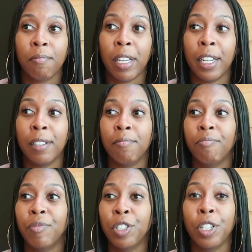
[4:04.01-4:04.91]
And
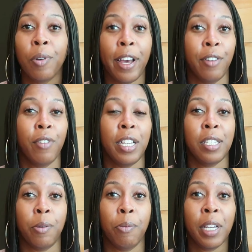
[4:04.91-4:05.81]
she knew how to raise
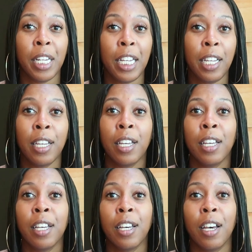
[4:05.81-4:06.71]
some money.
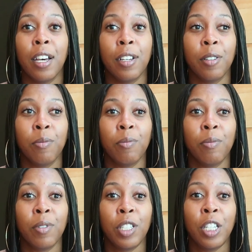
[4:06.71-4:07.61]

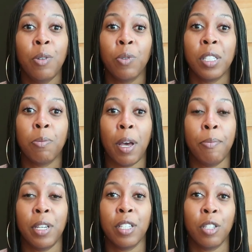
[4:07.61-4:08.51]
She was my
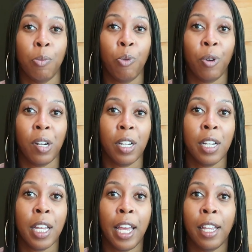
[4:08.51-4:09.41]
biggest supporter.
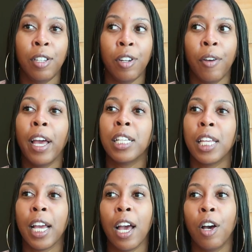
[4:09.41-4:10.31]
And you know, as
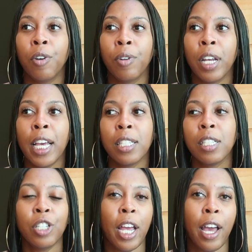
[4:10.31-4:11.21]
I got older, as a
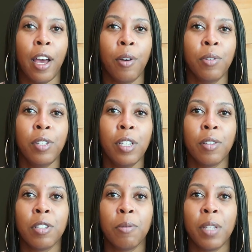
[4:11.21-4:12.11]
child, you know,
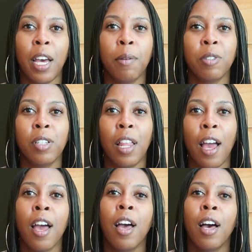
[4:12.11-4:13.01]
sometimes you're
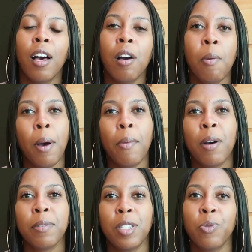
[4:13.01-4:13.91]
like, oh, my
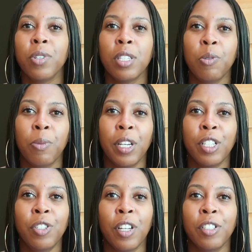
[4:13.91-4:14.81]
mom is doing too
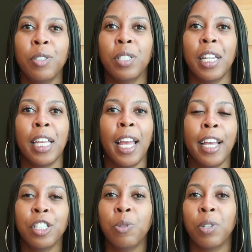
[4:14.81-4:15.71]
much. You know, she was at the
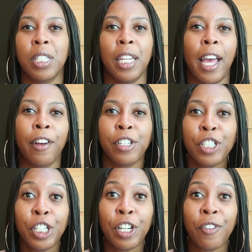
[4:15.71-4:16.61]
game, she was the loudest
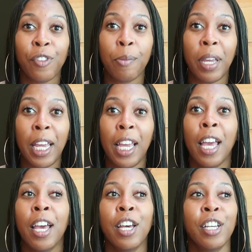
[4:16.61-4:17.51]
cheering for me.
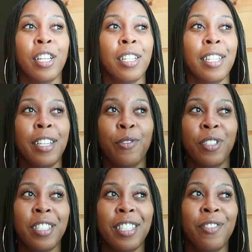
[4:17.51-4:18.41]
It
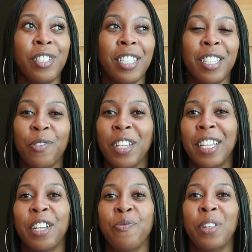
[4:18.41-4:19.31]
was just
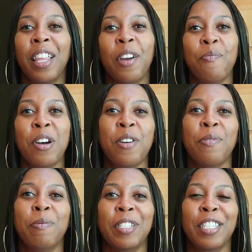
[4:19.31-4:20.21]
sometimes I'd be like, Mom,
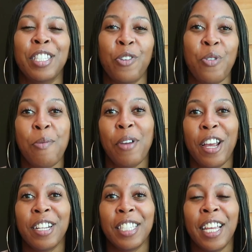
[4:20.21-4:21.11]
I'm just so
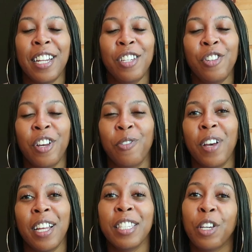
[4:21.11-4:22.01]
embarrassed. And you know,
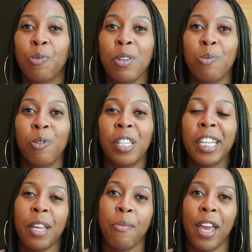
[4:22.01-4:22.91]
I tell people
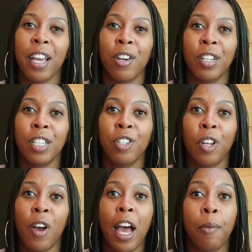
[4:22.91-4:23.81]
looking back on it, you
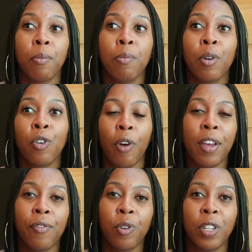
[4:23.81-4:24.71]
know, I'm
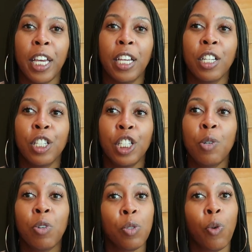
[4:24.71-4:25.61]
grateful that she
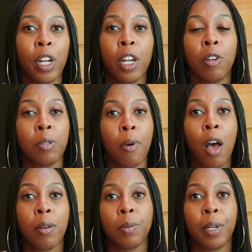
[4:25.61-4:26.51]
was one of those
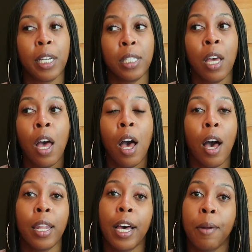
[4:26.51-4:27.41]
moms, because
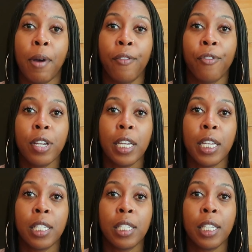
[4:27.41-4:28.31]
a lot of my
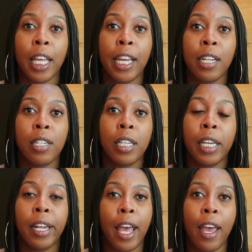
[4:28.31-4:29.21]
friends, they
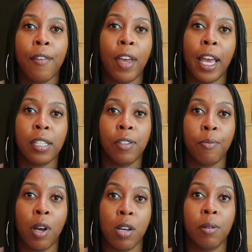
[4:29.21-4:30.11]
didn't have active
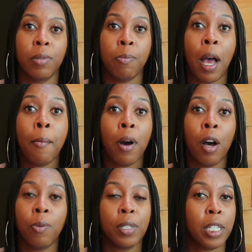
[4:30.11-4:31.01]
moms. My
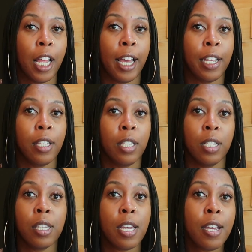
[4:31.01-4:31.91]
mom was like the
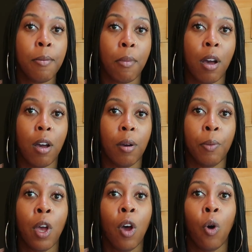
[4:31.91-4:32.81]
teen mom,
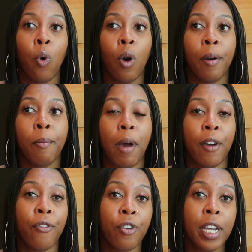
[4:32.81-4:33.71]
or my
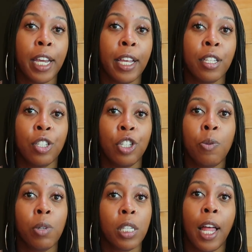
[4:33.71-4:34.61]
friends, she
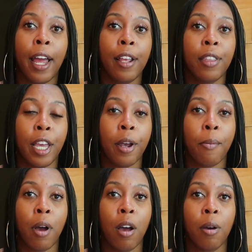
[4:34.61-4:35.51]
was like their
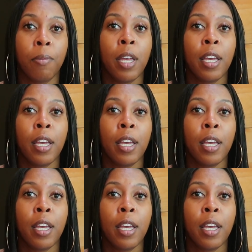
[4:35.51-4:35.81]
mom.